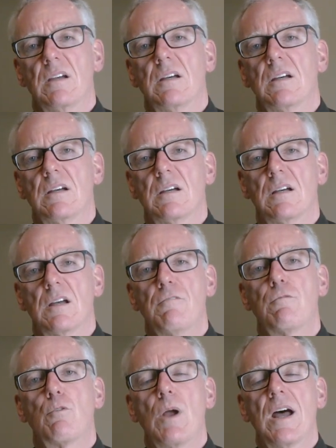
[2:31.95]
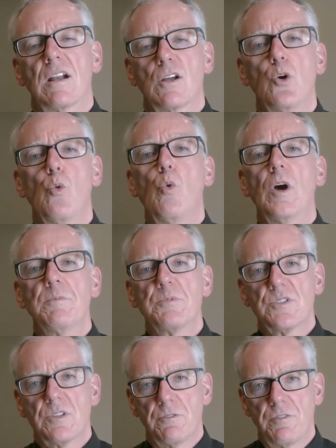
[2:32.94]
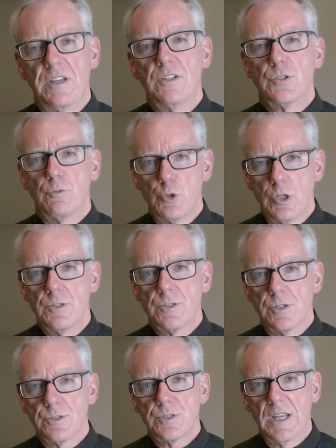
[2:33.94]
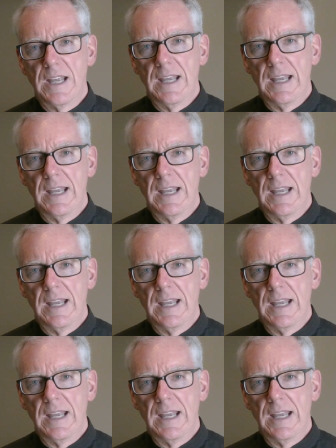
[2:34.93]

uh, Veronica wipes the face of Jesus.